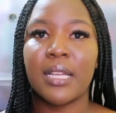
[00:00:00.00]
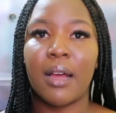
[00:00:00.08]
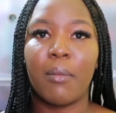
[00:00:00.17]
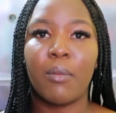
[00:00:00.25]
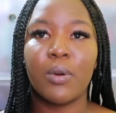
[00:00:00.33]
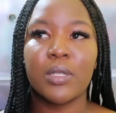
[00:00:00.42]

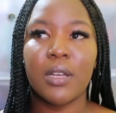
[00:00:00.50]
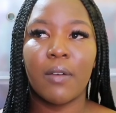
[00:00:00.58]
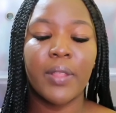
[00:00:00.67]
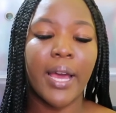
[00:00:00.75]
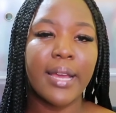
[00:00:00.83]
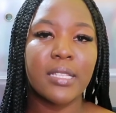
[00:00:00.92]
that most
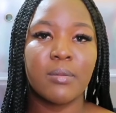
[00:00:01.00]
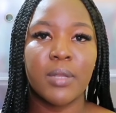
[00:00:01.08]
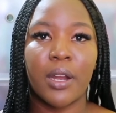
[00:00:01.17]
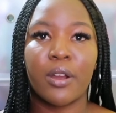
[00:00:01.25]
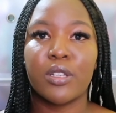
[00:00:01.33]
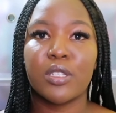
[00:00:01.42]
of the items
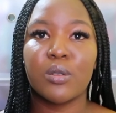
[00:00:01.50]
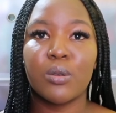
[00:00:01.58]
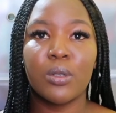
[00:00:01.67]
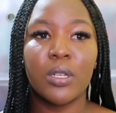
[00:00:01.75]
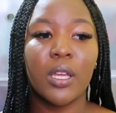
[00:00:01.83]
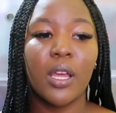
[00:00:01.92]
that are
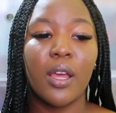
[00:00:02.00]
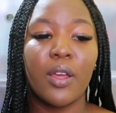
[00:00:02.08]
sold,